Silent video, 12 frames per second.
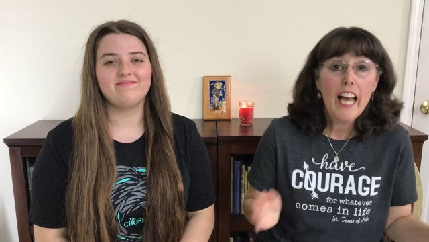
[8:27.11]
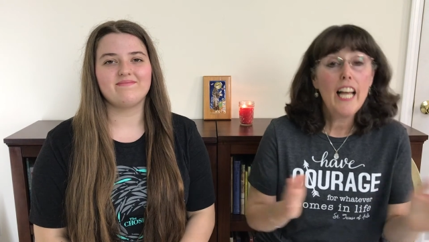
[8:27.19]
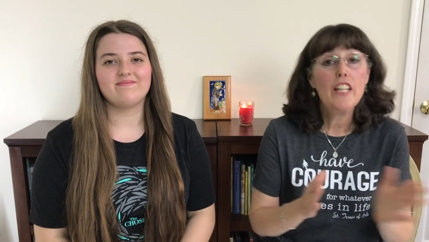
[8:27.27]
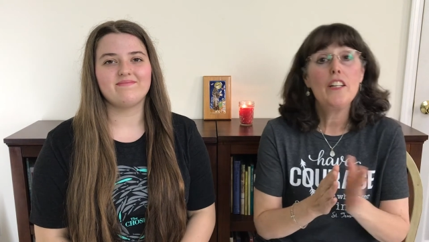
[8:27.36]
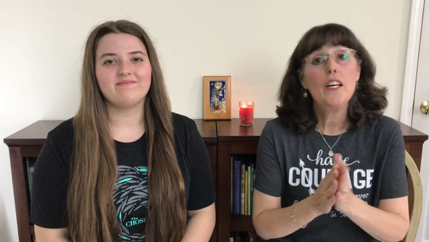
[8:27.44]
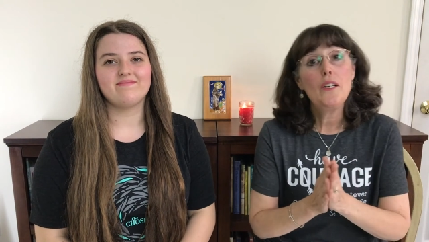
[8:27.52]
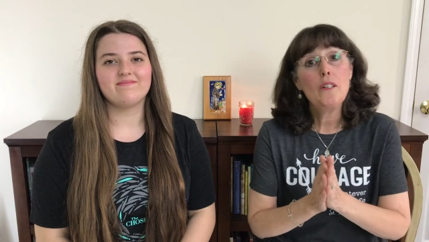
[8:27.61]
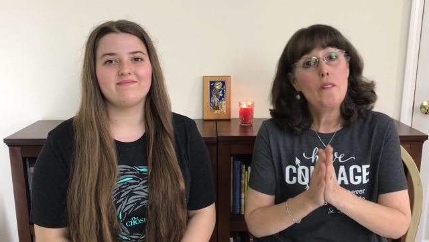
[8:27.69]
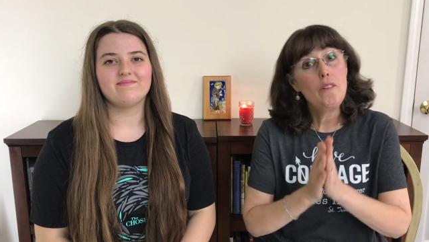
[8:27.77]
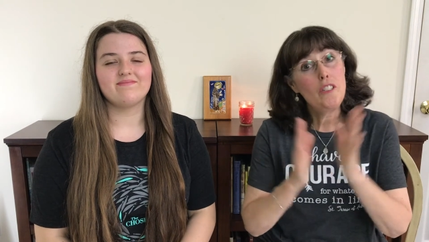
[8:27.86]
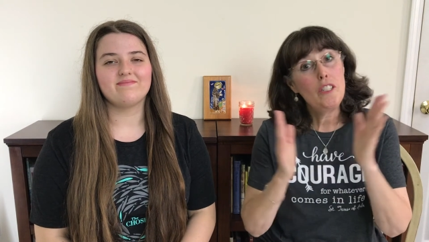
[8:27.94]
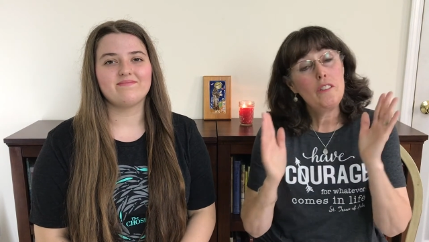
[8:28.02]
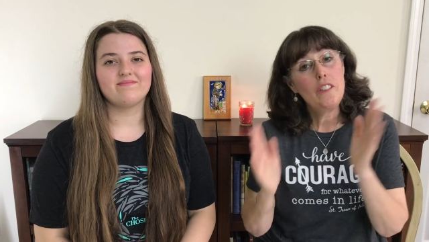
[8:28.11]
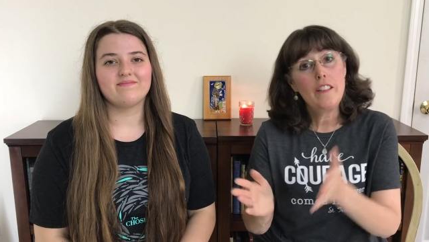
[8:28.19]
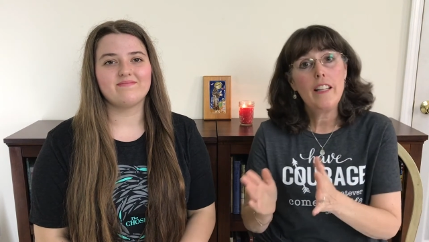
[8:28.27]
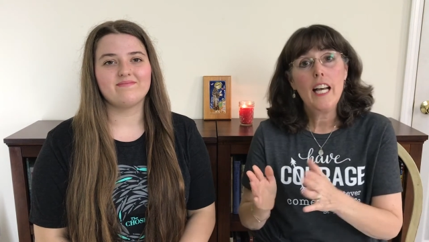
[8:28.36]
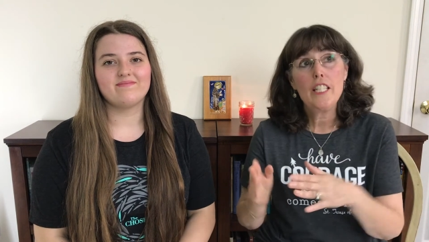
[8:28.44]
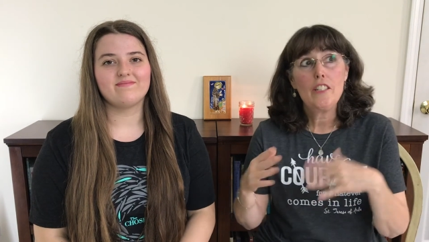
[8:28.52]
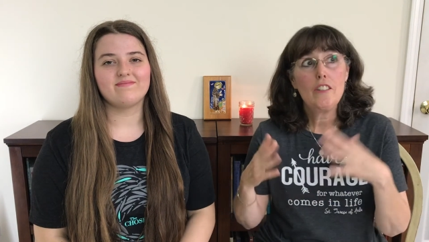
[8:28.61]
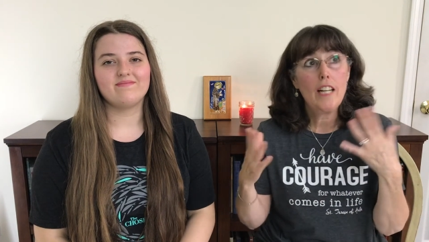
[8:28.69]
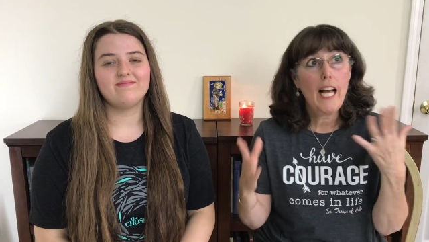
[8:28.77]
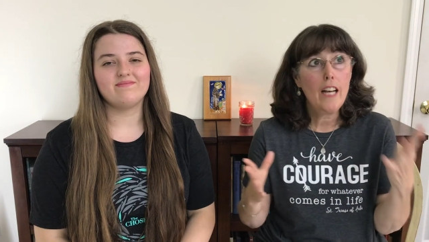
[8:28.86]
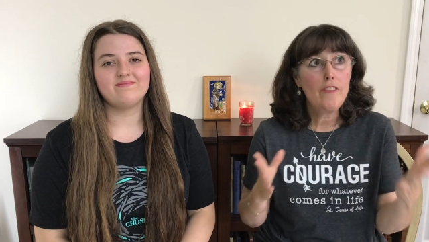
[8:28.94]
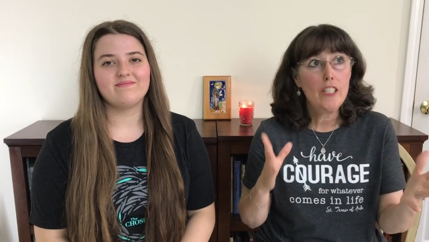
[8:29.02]
Speaker 1: And no, to do that, you don't
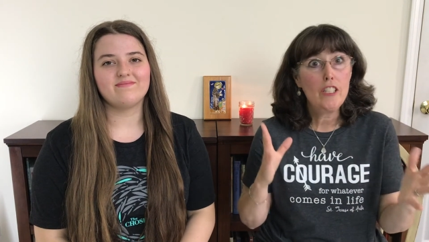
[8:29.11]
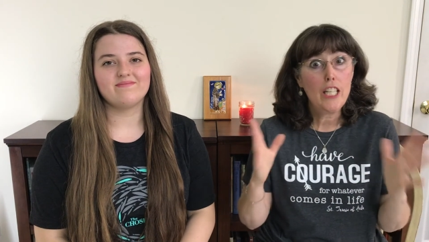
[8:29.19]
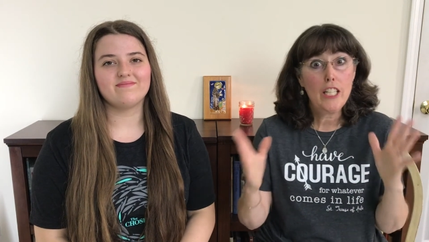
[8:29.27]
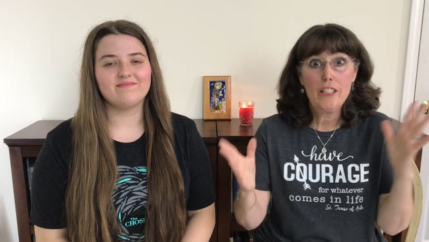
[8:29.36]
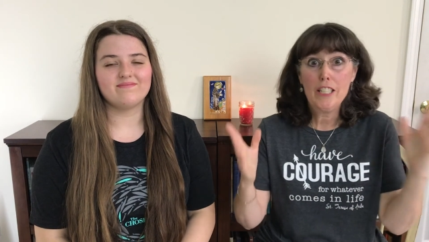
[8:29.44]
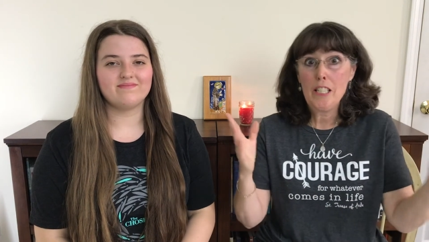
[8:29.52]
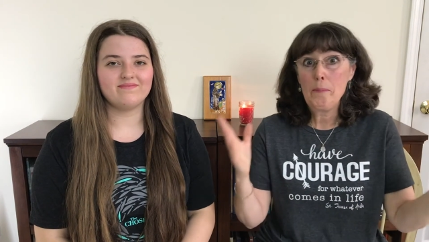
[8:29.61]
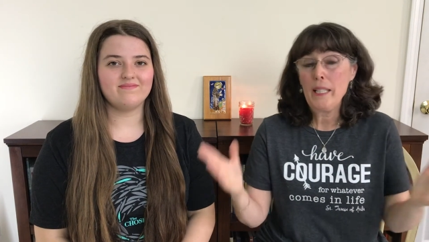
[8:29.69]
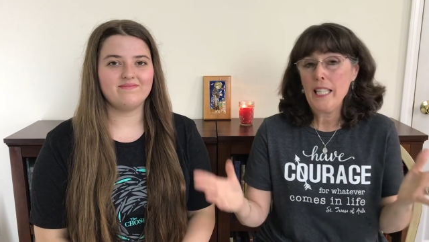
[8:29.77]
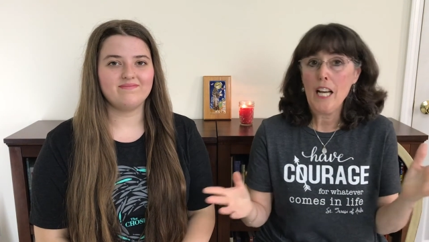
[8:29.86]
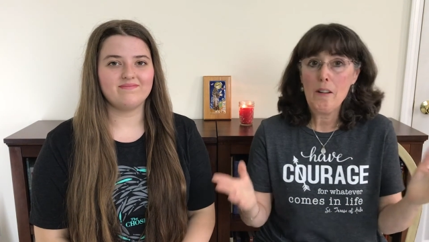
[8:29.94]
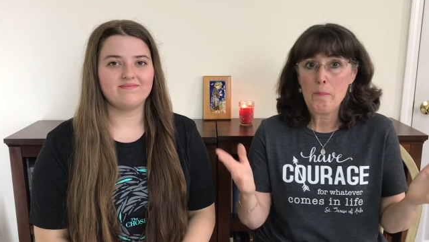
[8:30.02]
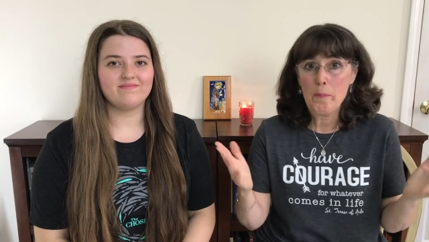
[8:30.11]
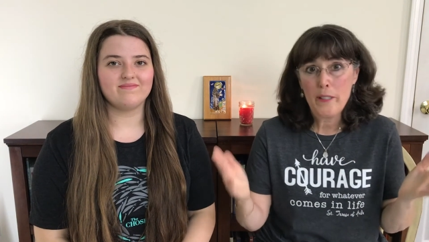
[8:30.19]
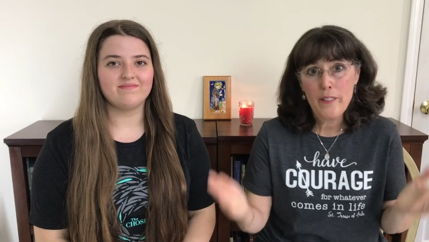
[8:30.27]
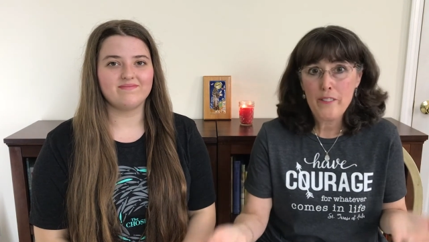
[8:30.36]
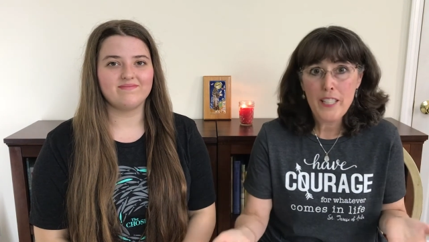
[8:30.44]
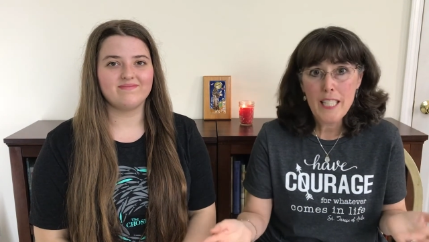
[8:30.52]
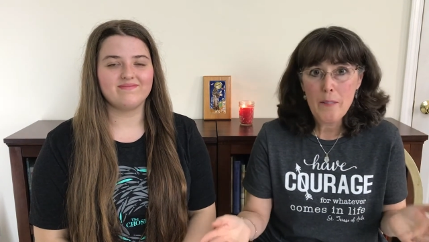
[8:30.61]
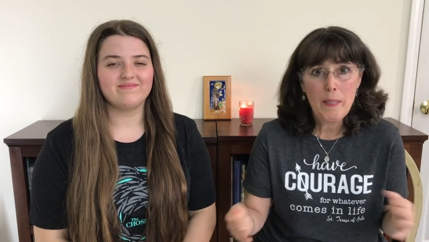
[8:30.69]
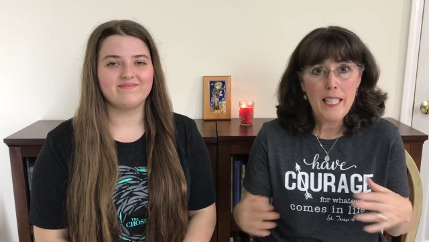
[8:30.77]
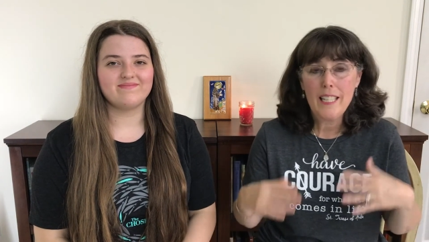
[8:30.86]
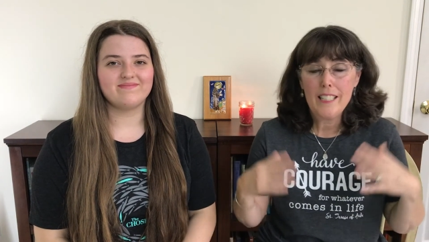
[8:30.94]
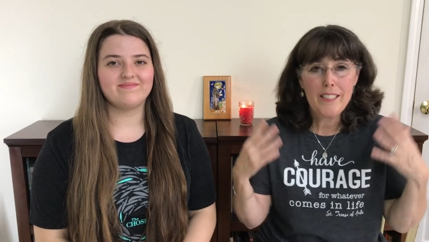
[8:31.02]
have to suddenly become perfect
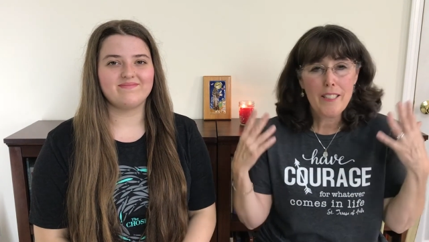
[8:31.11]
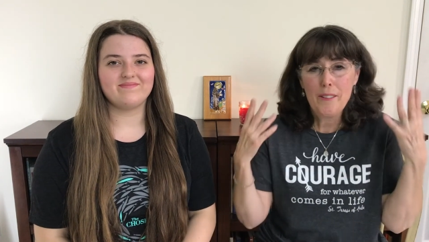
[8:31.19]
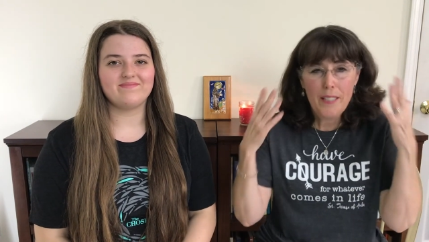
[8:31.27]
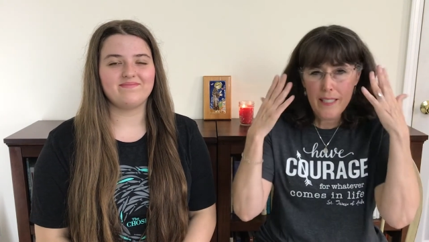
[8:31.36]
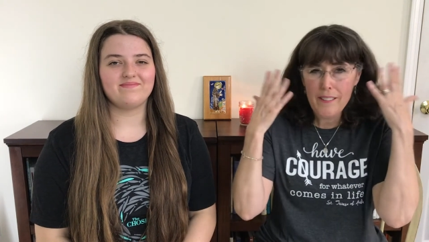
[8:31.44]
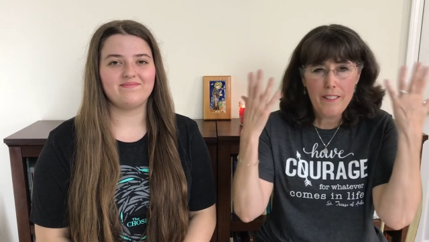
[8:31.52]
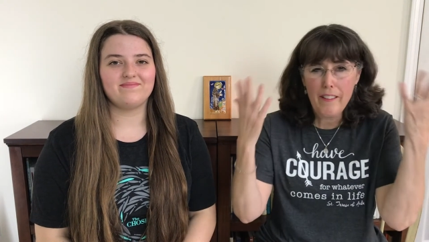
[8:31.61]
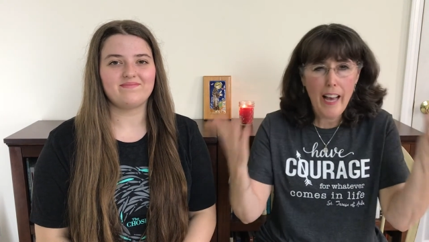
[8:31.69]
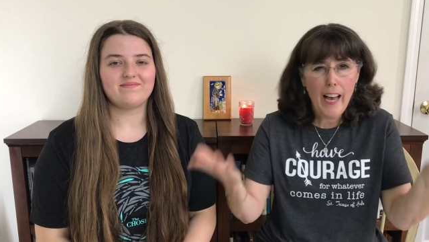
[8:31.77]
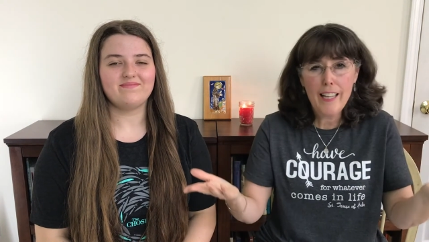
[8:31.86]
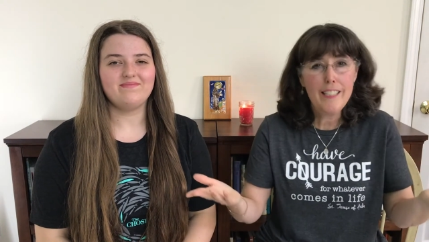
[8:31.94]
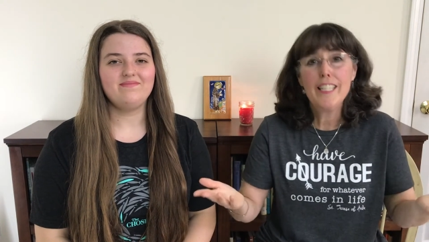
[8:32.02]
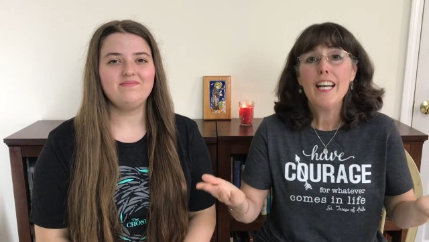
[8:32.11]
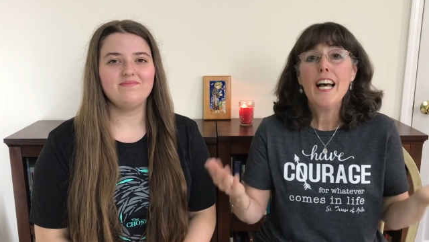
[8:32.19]
because who can do that?